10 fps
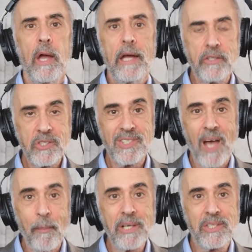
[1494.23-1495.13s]
And to
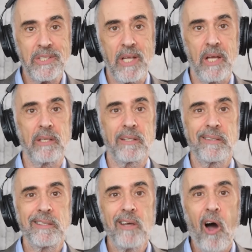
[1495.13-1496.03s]
some extent,
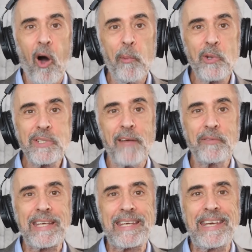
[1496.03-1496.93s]
you almost
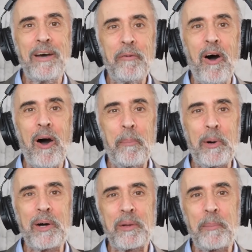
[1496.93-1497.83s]
have to give up
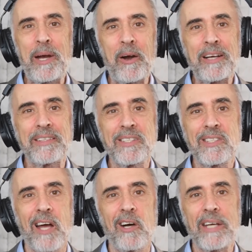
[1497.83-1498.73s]
on
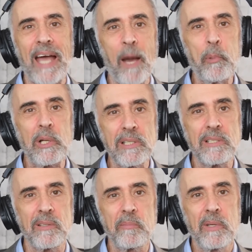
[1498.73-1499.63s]
American-style
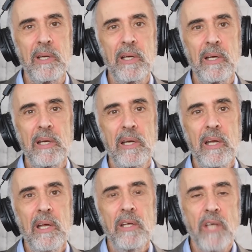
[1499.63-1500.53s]
capitalism.
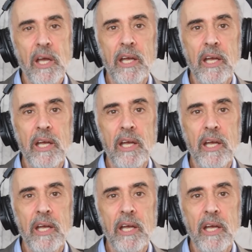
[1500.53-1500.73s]
So